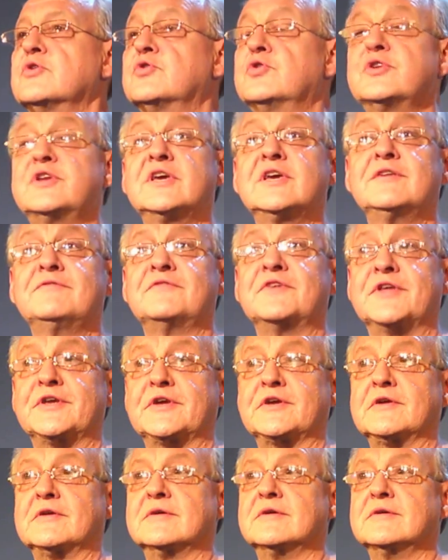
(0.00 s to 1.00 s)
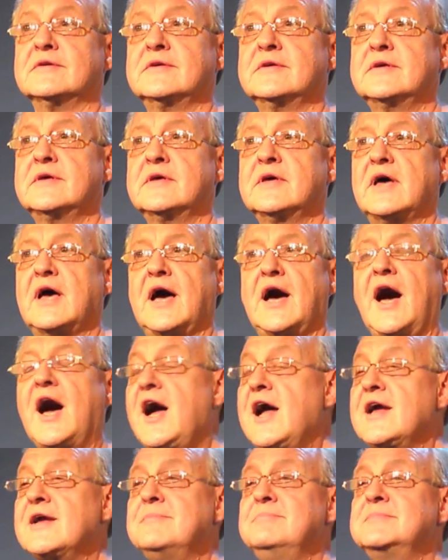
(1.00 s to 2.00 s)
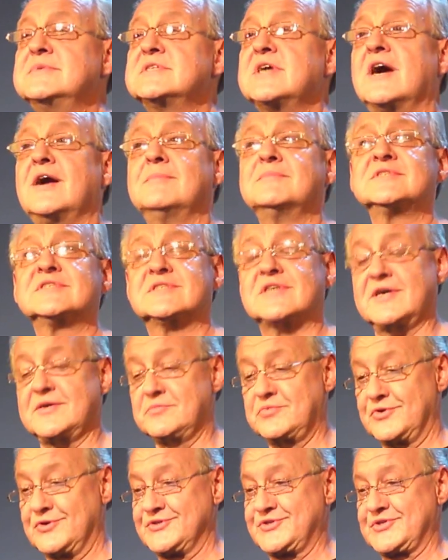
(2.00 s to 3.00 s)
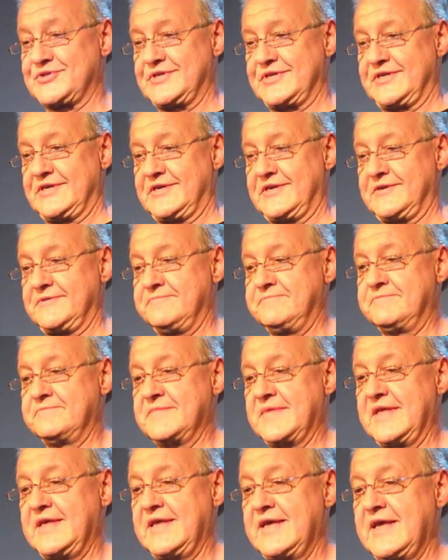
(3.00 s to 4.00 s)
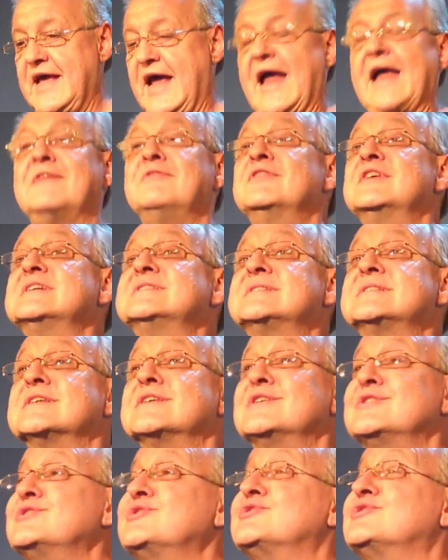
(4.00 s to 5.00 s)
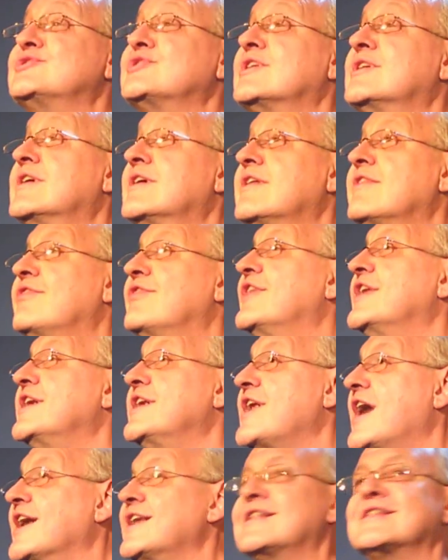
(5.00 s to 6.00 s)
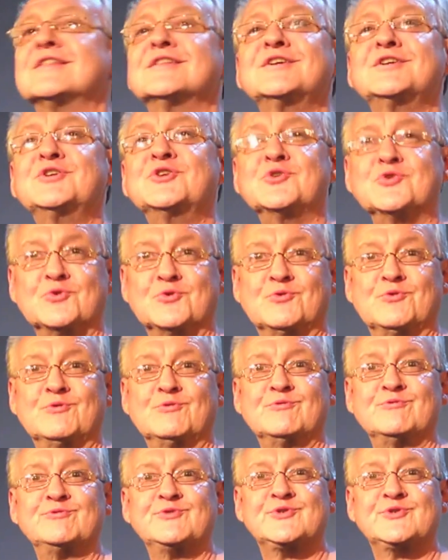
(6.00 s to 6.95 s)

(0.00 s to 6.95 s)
Good evening. I'm Thomas Tyburski, and this is the Nightly News.